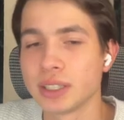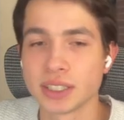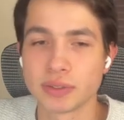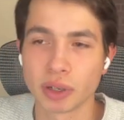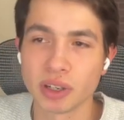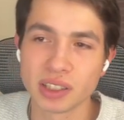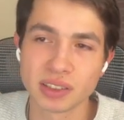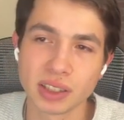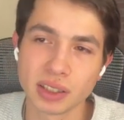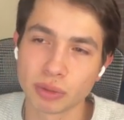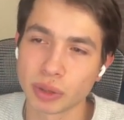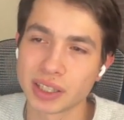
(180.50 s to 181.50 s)
It's very
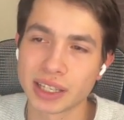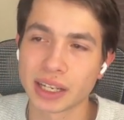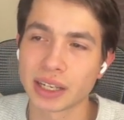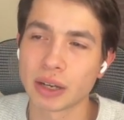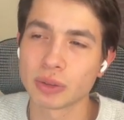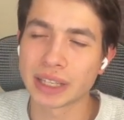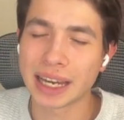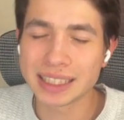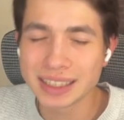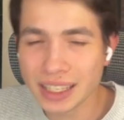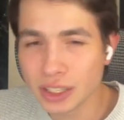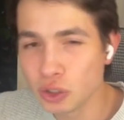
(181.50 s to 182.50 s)
easy. Create the account. I
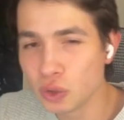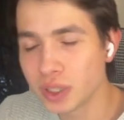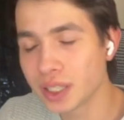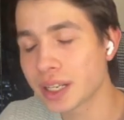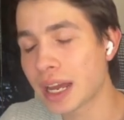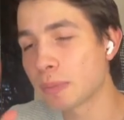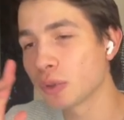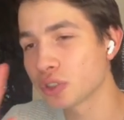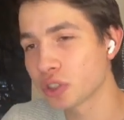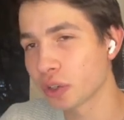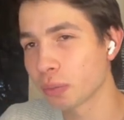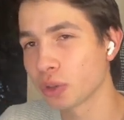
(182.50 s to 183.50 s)
think you need it. I'm not
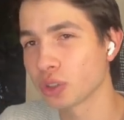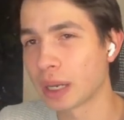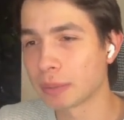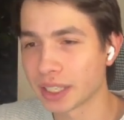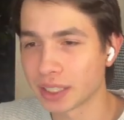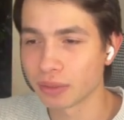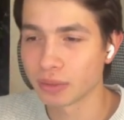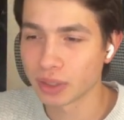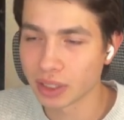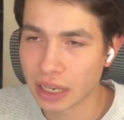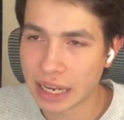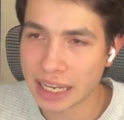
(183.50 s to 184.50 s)
sure, but I'm like
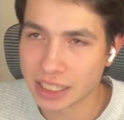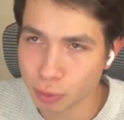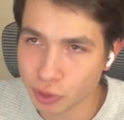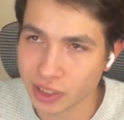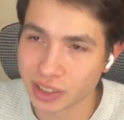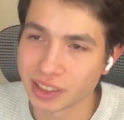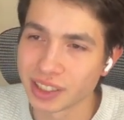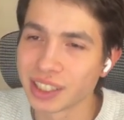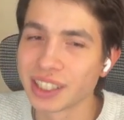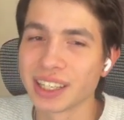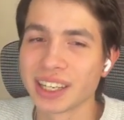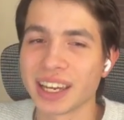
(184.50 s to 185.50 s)
80%
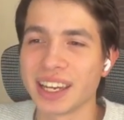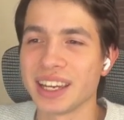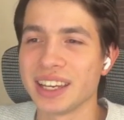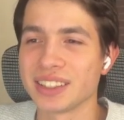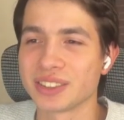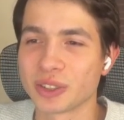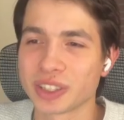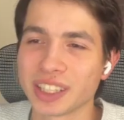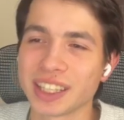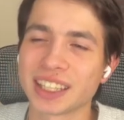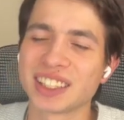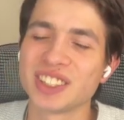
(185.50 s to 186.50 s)

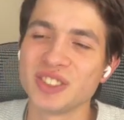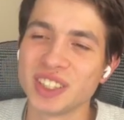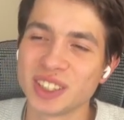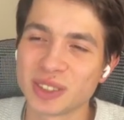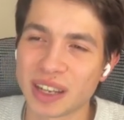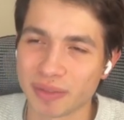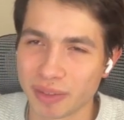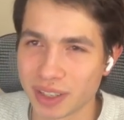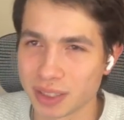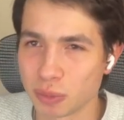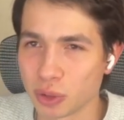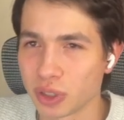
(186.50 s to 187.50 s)
certain that you need to have a
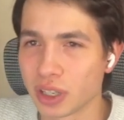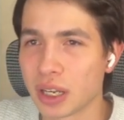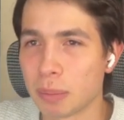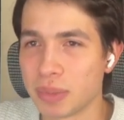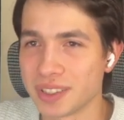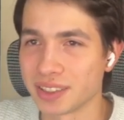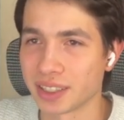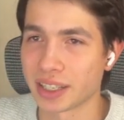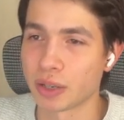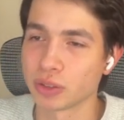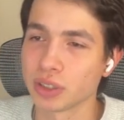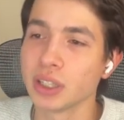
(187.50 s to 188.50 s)
Facebook business
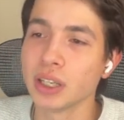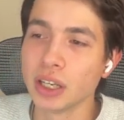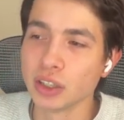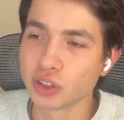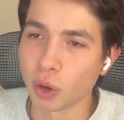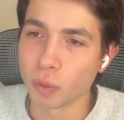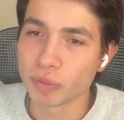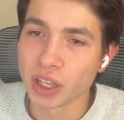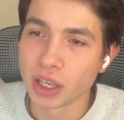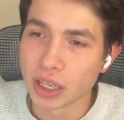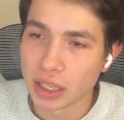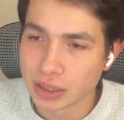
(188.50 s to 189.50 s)
account. So
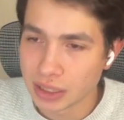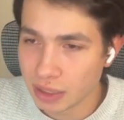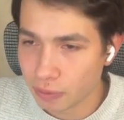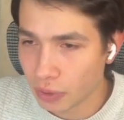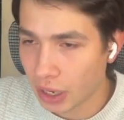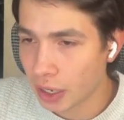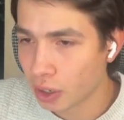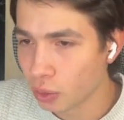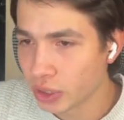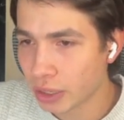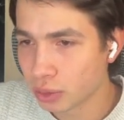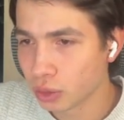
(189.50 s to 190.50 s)
if I go
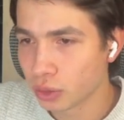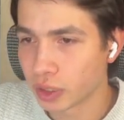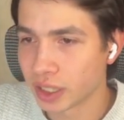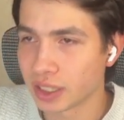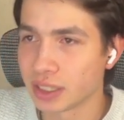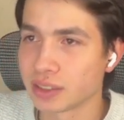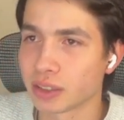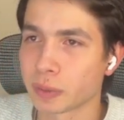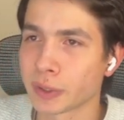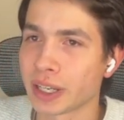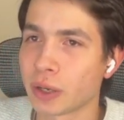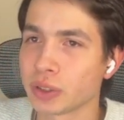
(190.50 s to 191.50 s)
now to connect
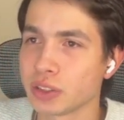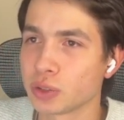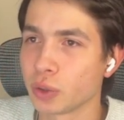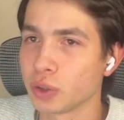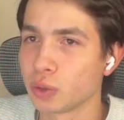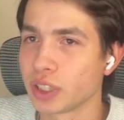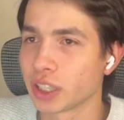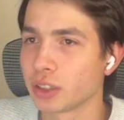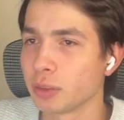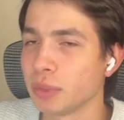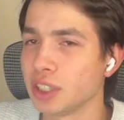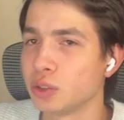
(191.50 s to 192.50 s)
Instagram account, it's going to
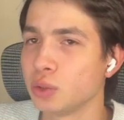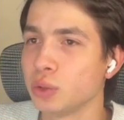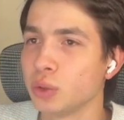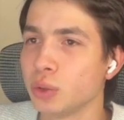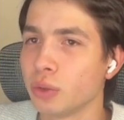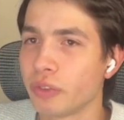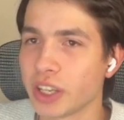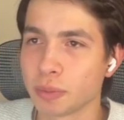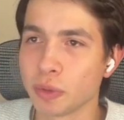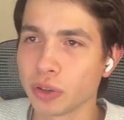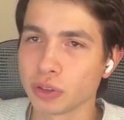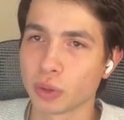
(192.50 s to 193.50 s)
take me to
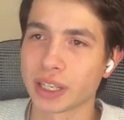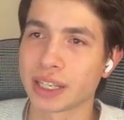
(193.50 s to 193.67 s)
Facebook, so I